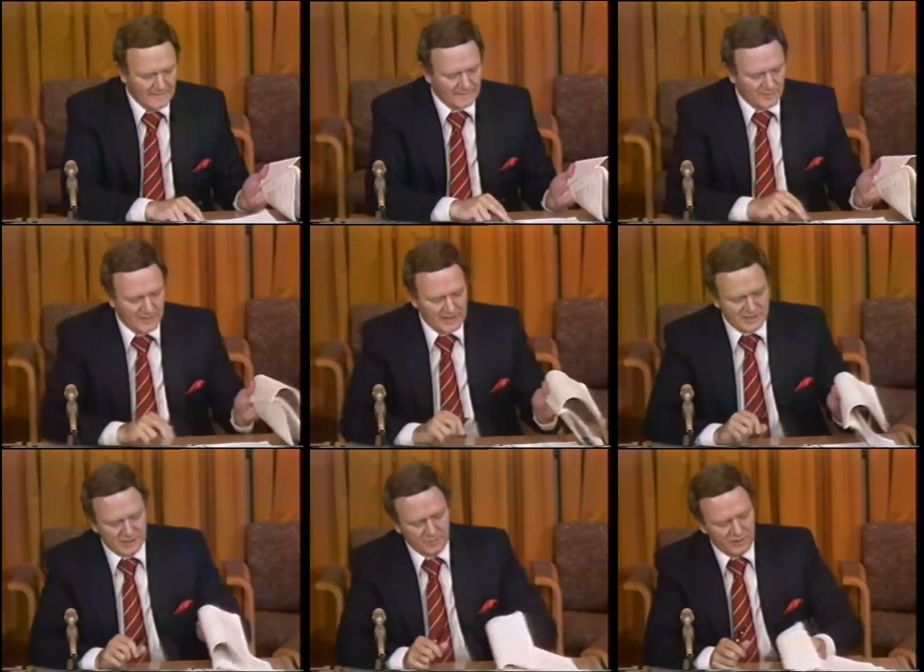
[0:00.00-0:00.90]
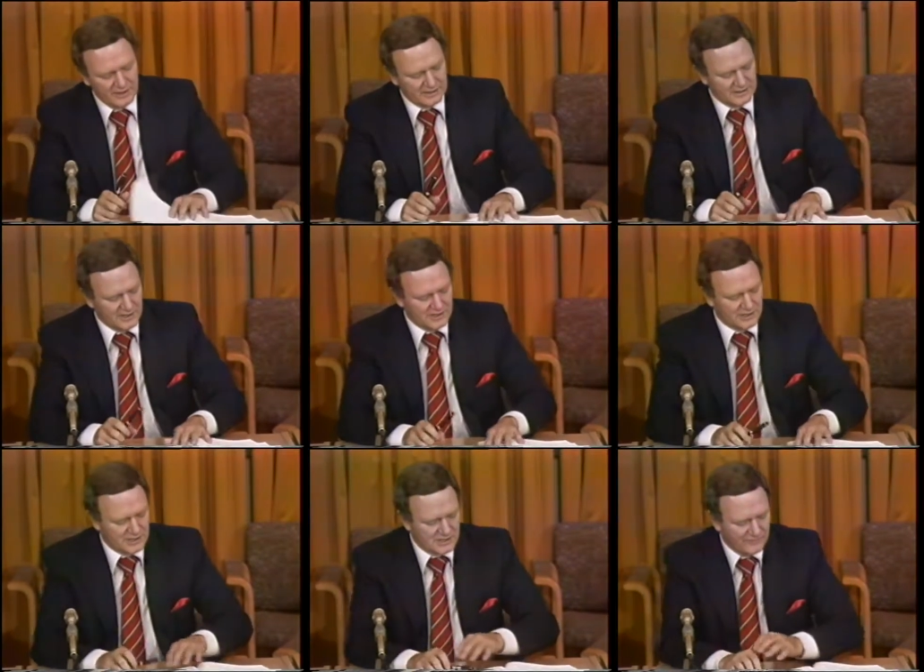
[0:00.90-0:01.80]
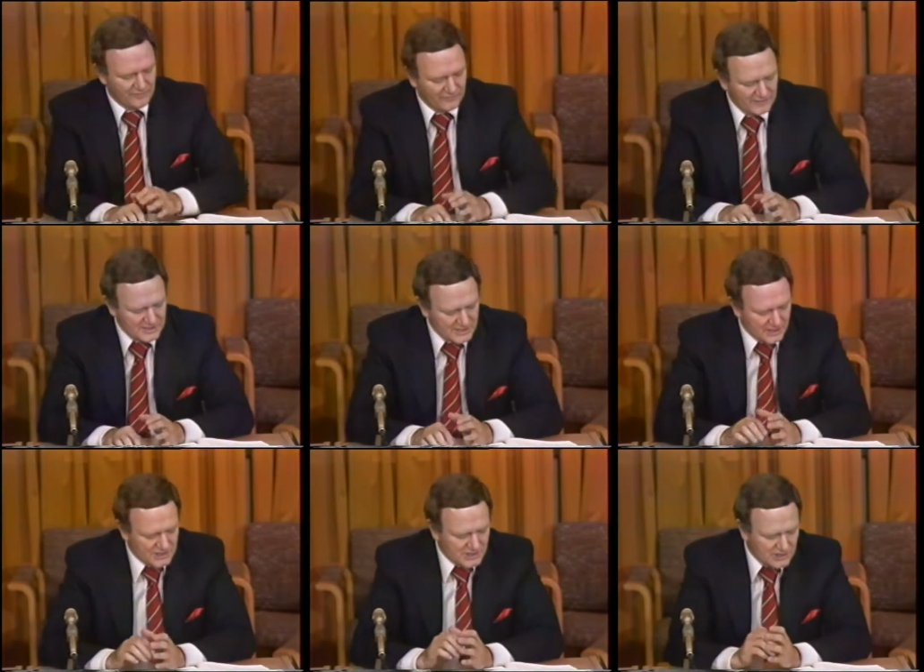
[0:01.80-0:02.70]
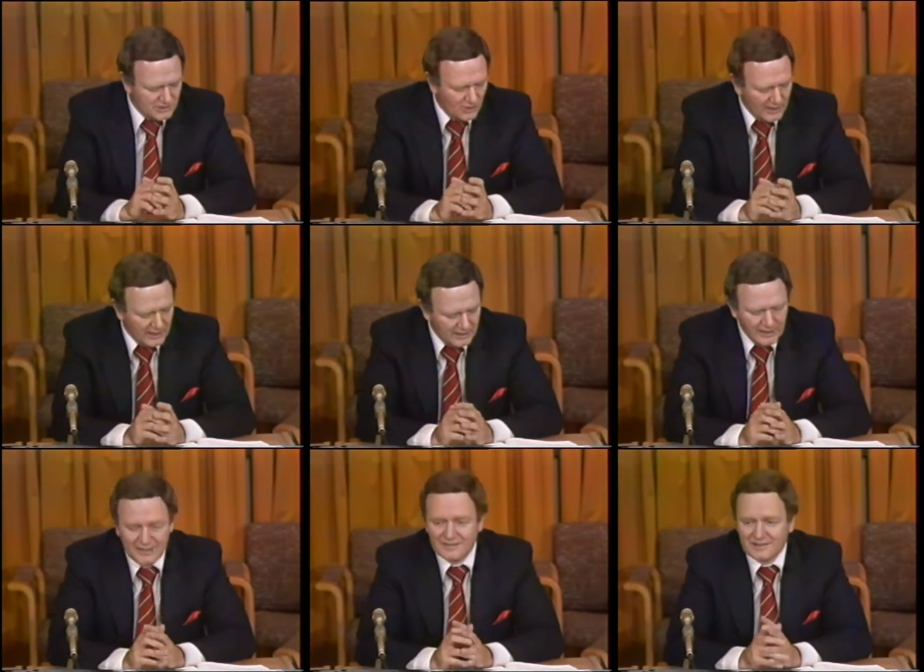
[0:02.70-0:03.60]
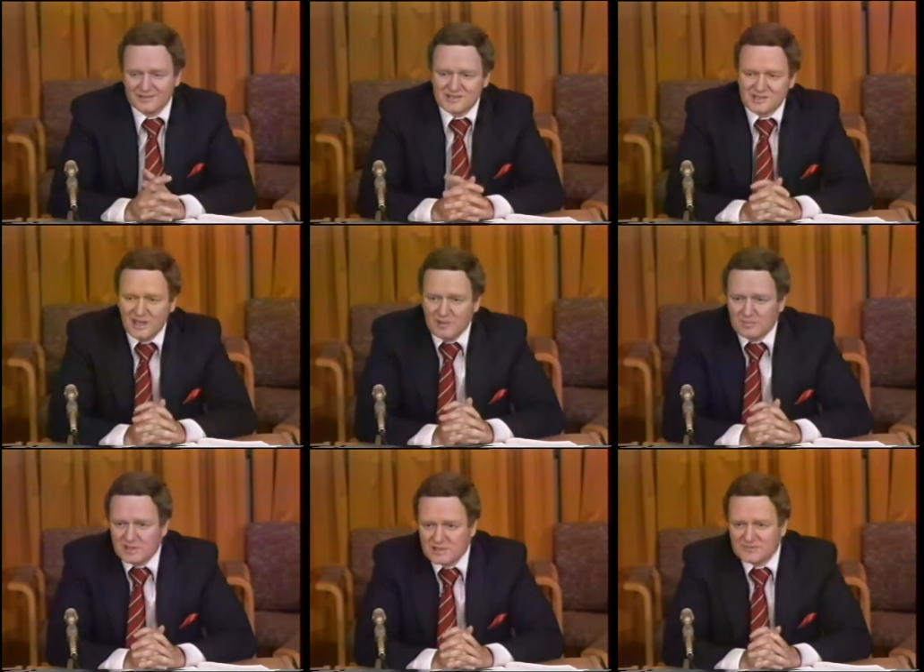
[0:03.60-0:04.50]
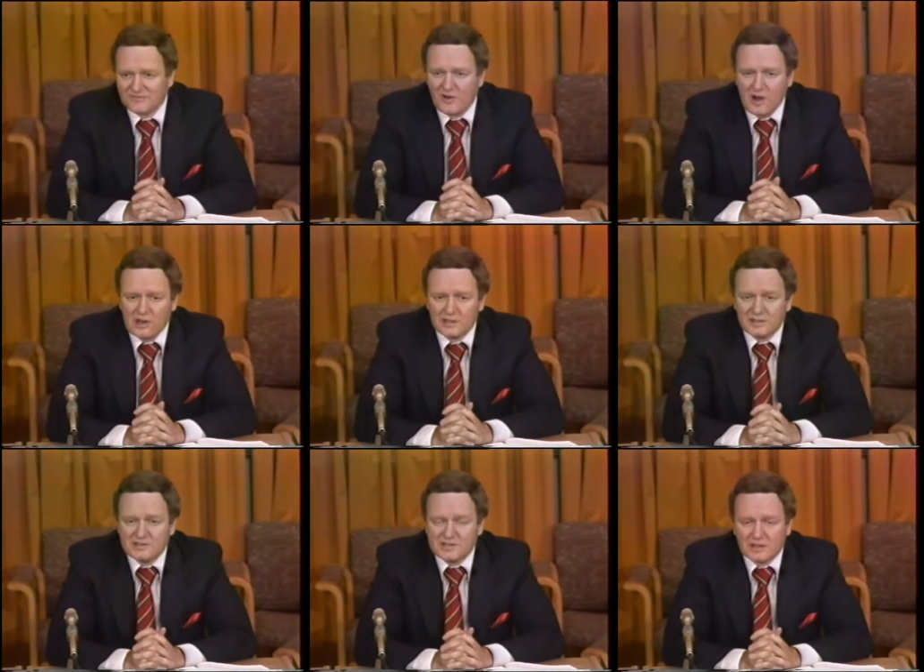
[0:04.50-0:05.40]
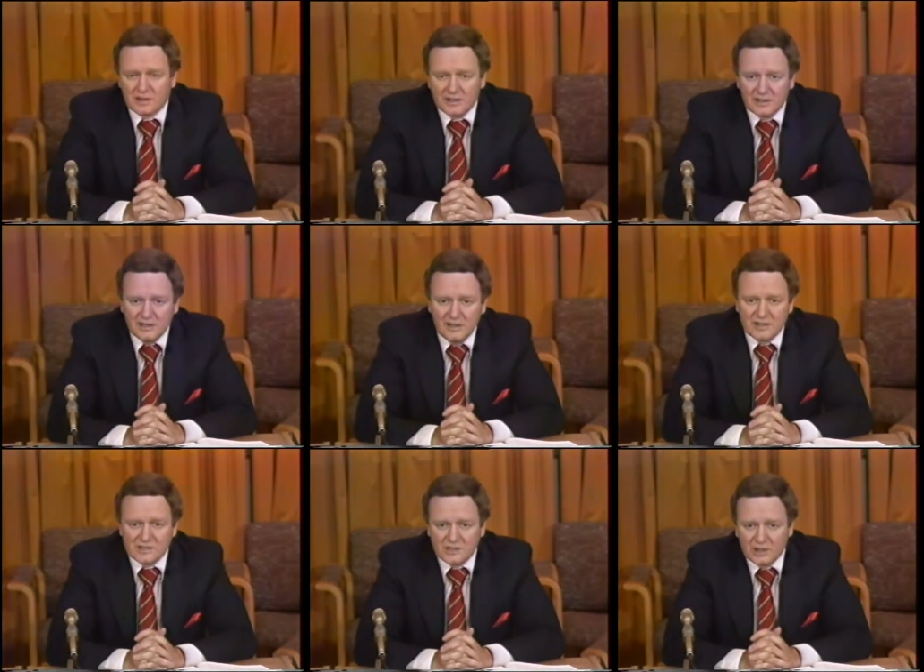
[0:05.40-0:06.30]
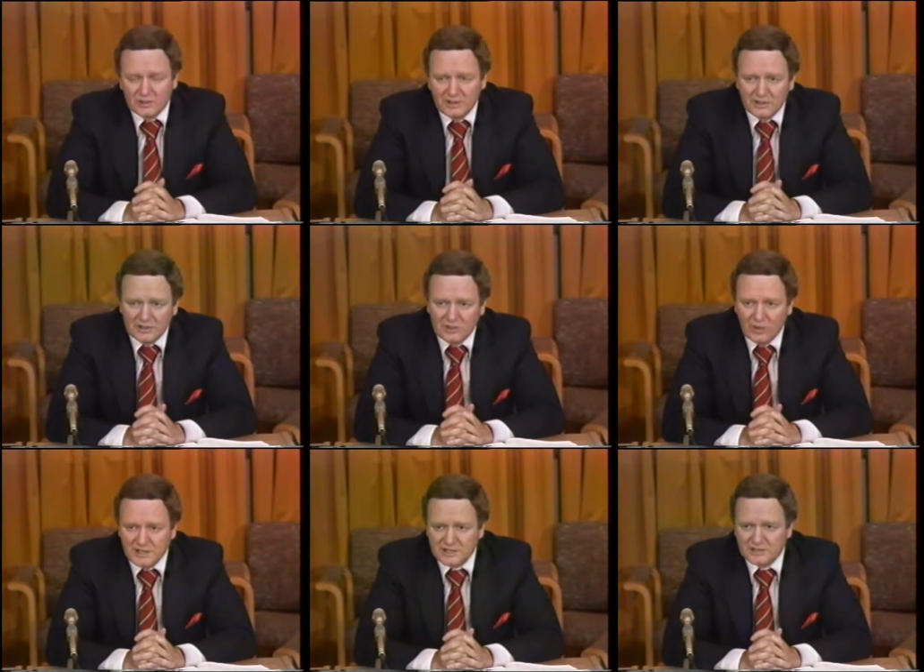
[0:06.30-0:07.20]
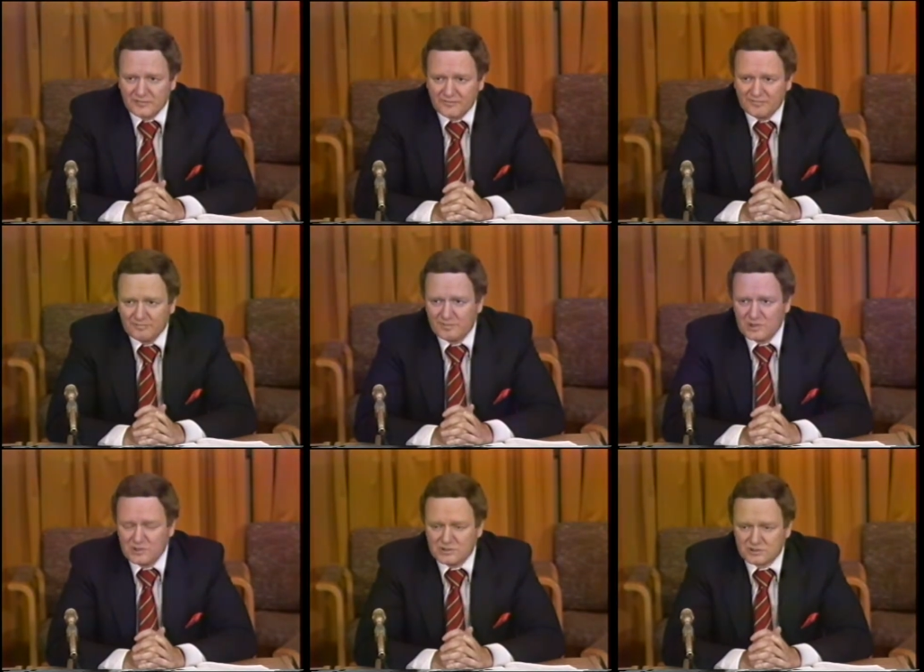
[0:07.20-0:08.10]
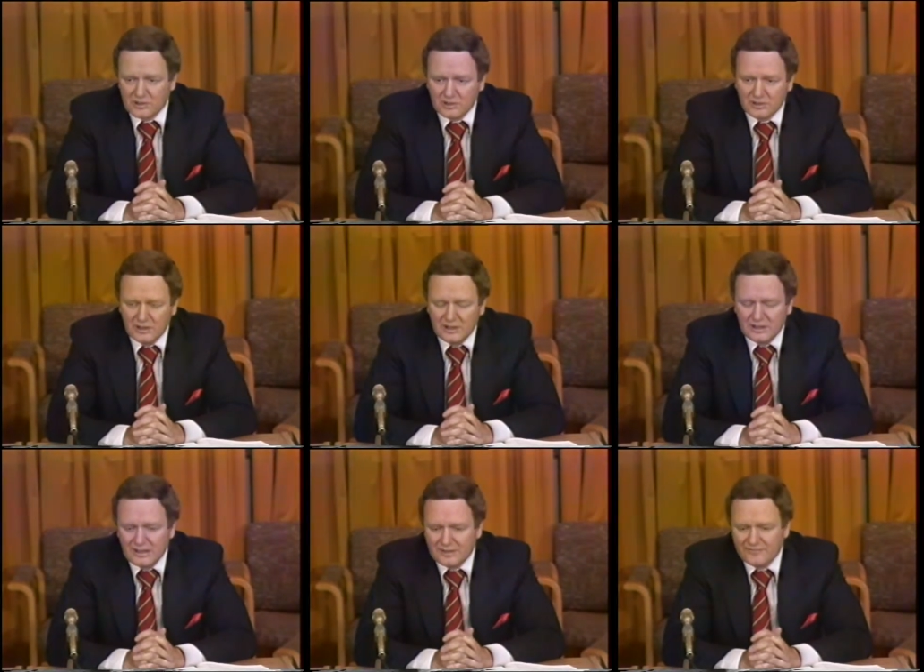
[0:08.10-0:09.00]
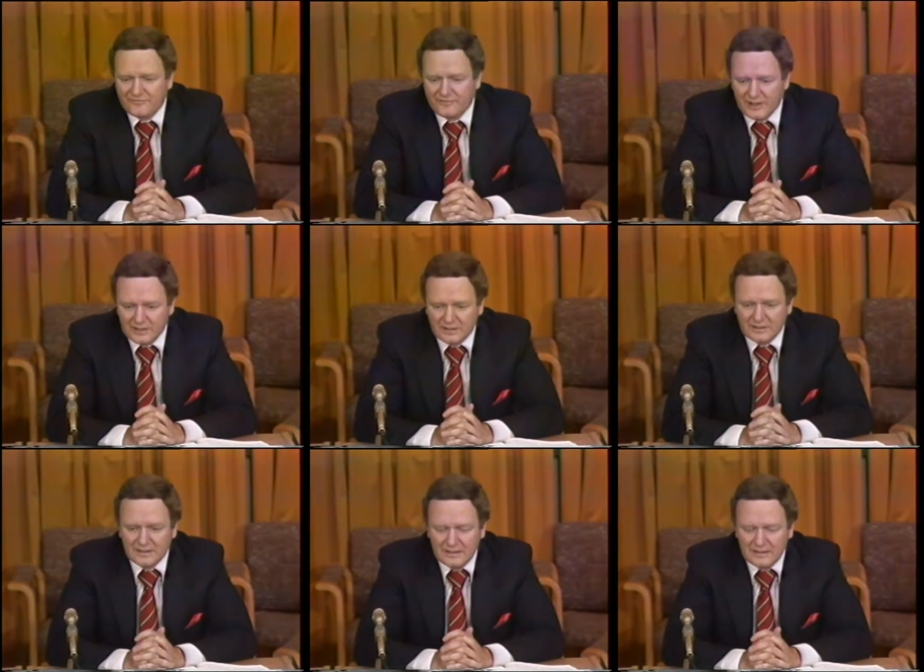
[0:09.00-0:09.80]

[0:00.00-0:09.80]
The basic precondition is in 56.2a that the statement is voluntary. So you're into the question of Boudreau, uh, Fitton.